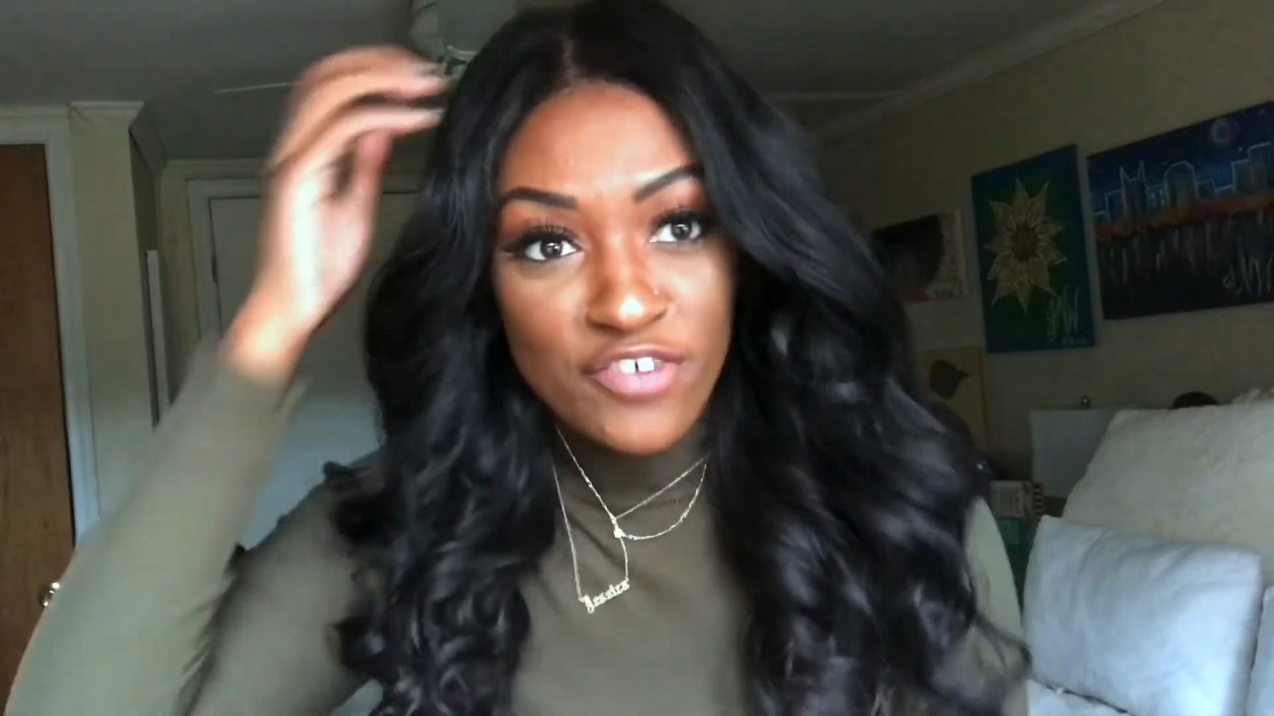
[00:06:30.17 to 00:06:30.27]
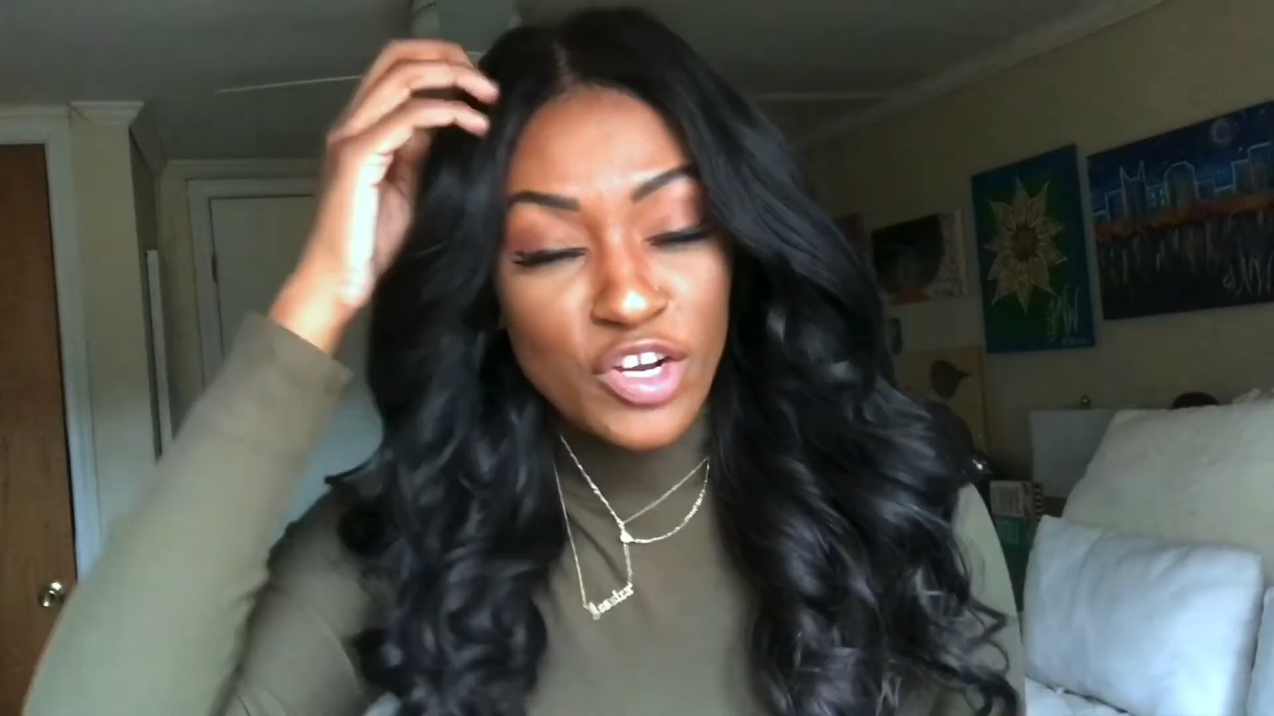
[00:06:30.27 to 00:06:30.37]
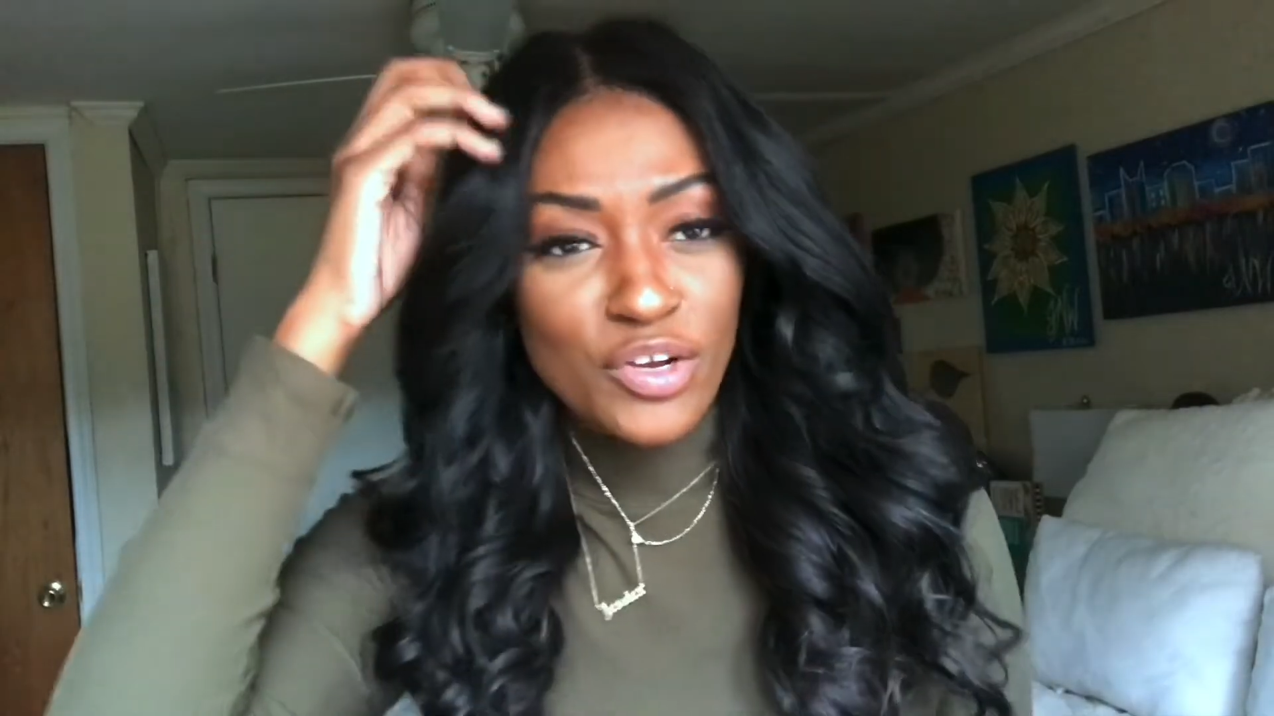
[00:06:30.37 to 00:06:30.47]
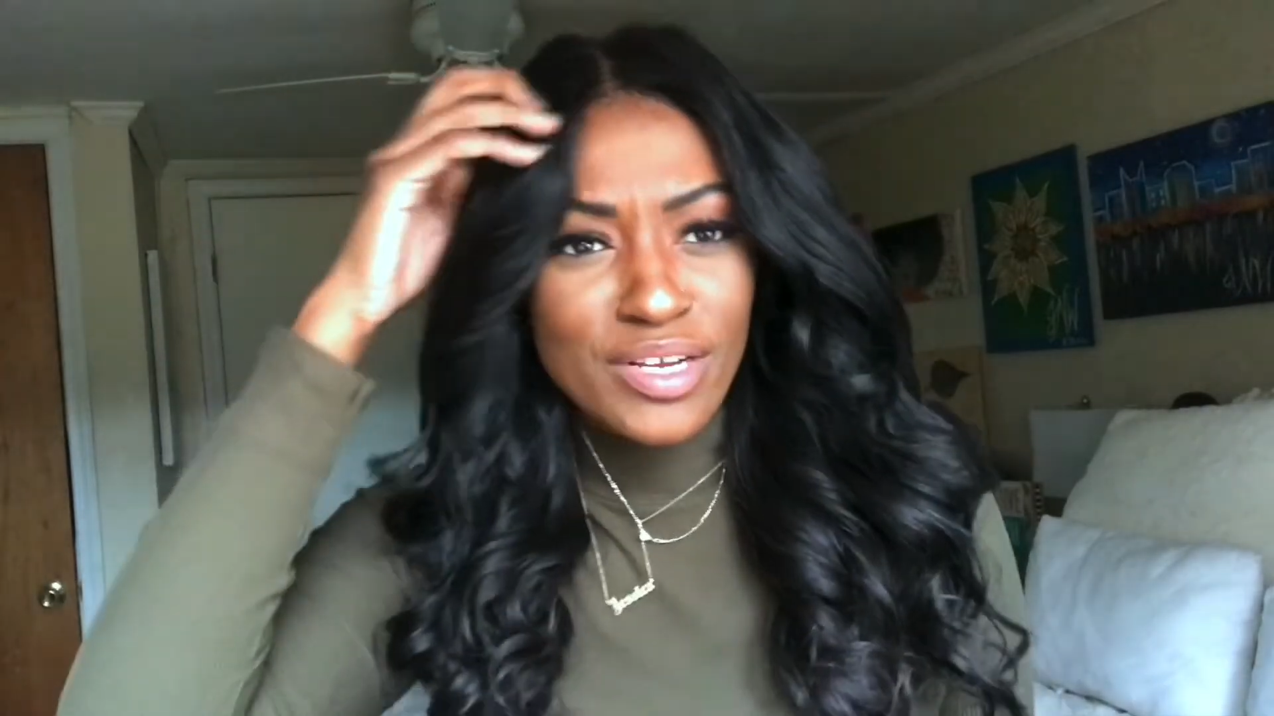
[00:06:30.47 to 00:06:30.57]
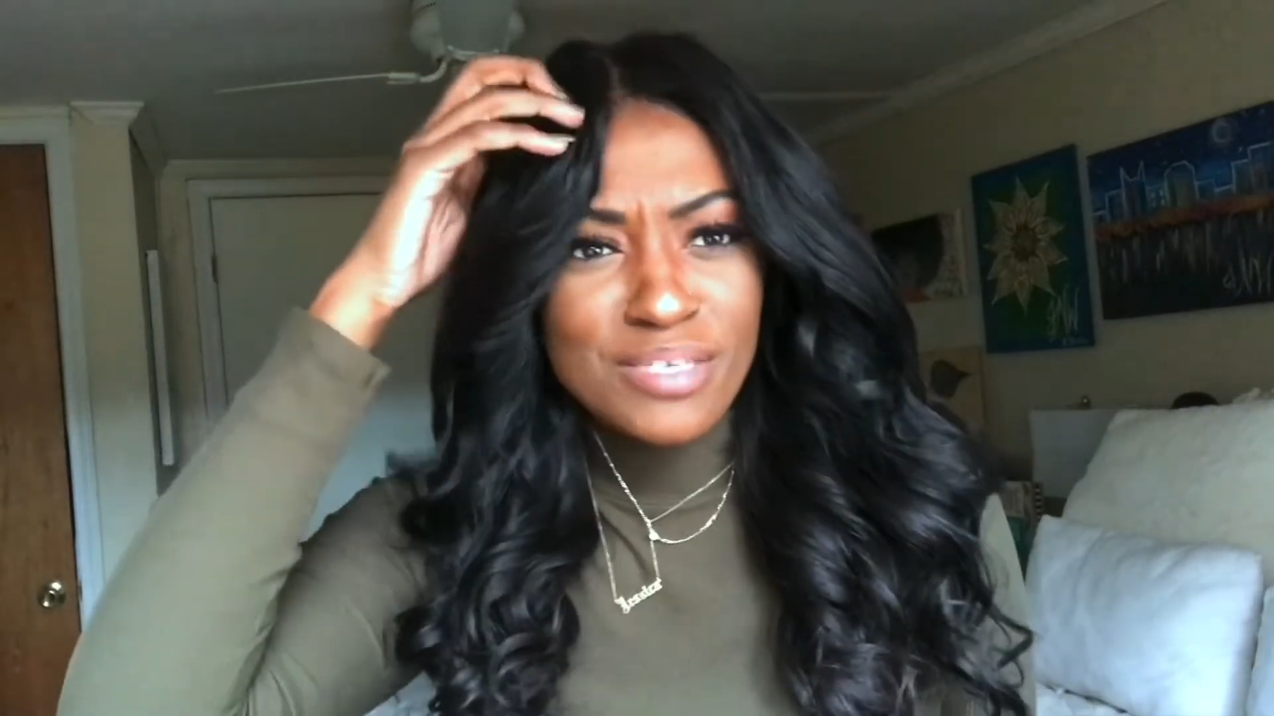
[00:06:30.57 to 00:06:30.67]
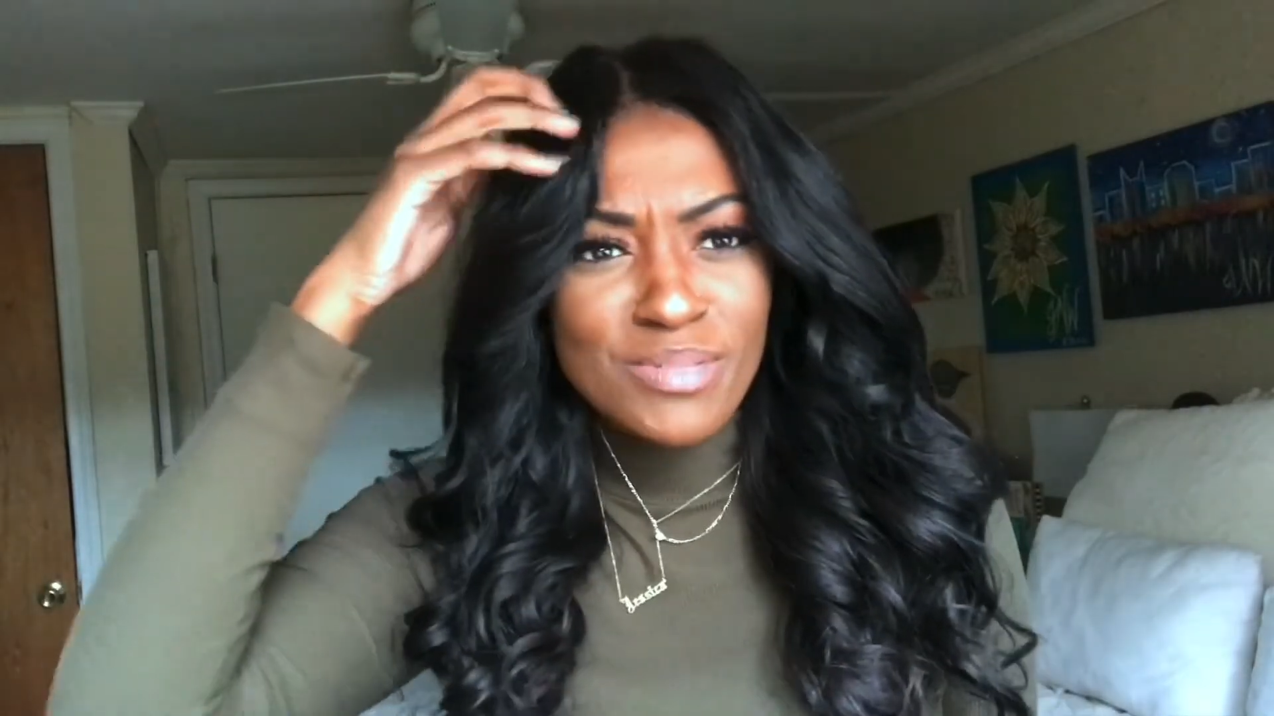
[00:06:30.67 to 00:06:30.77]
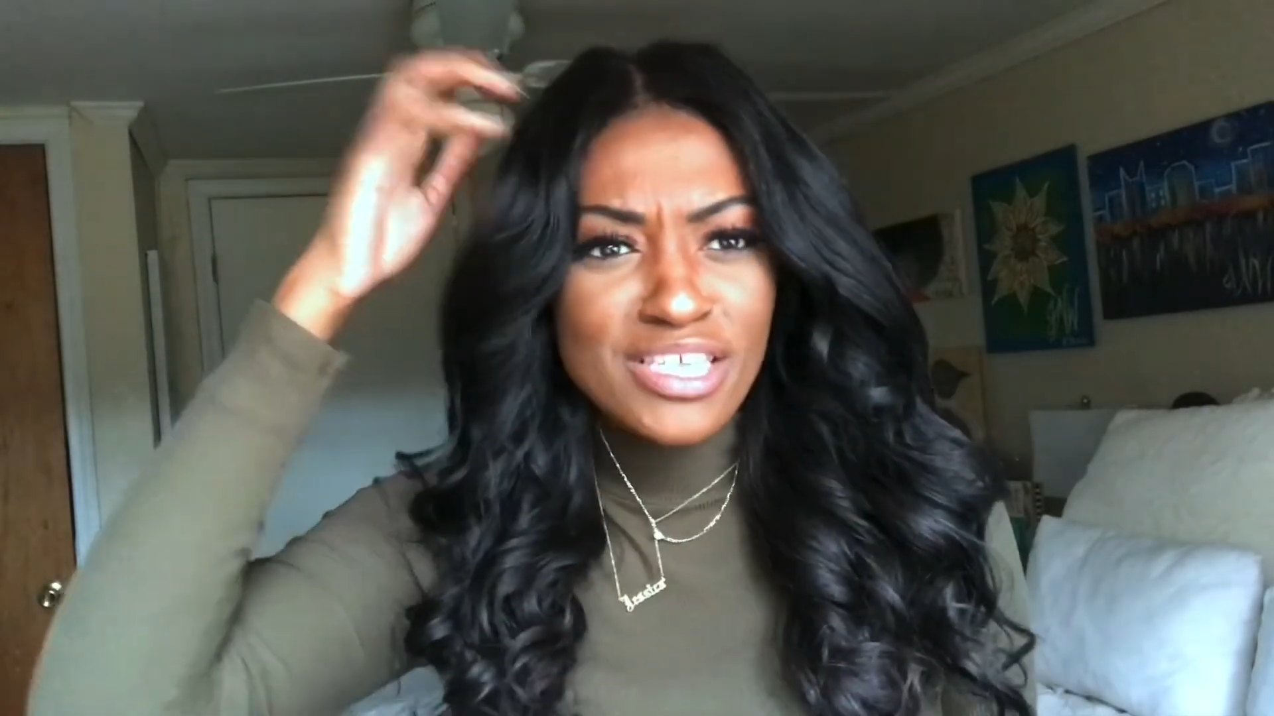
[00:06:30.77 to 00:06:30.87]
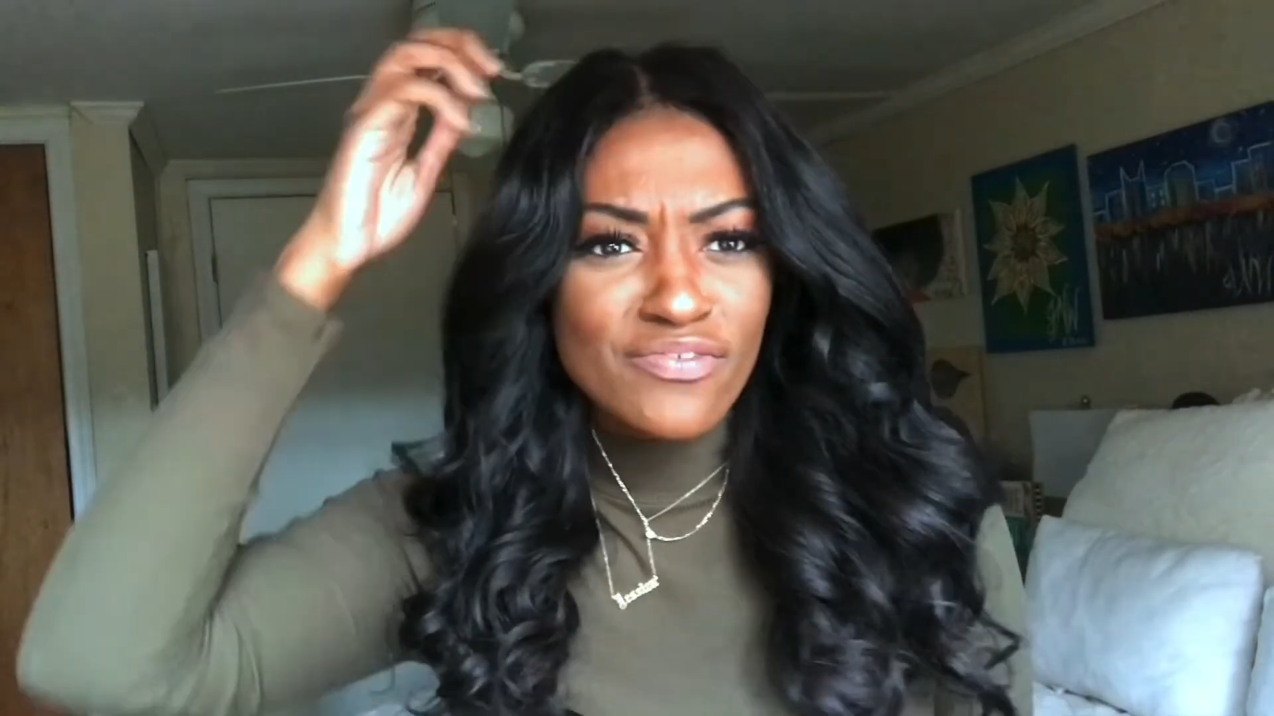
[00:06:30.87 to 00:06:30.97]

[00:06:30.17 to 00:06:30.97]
Christmas,